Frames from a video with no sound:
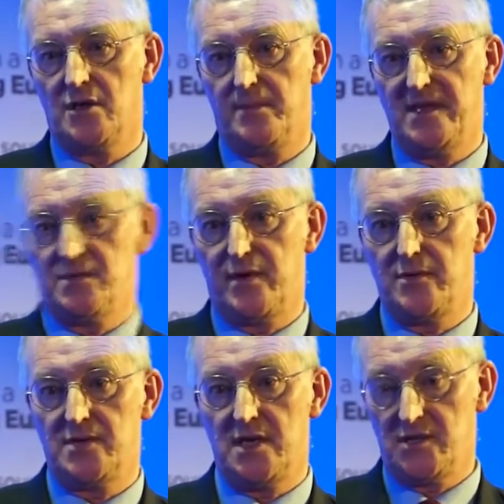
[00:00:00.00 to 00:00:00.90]
to the peace
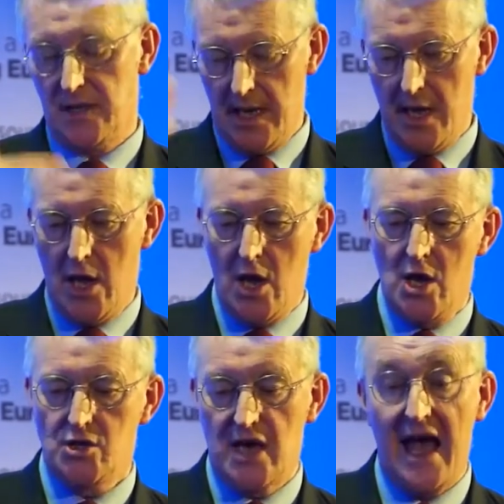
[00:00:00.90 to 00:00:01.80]
process
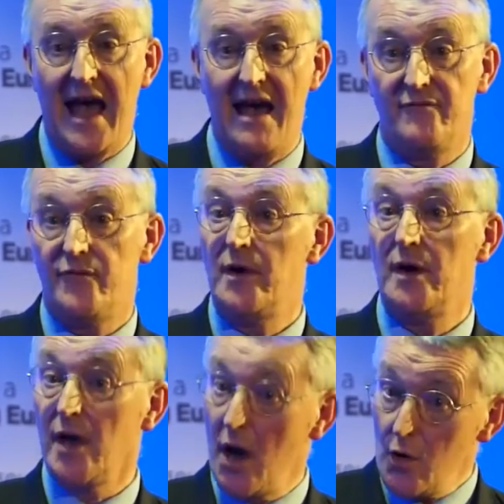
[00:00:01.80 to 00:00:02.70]
to have
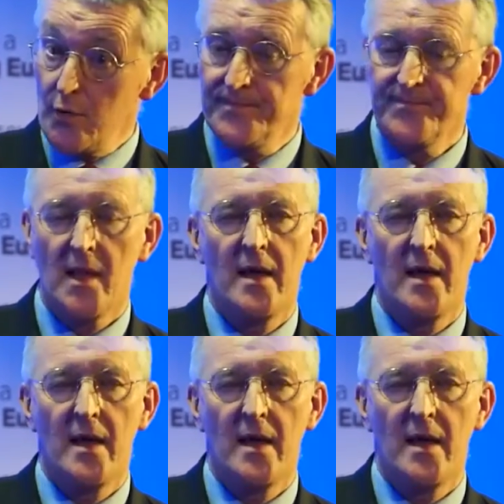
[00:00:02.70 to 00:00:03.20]
a go.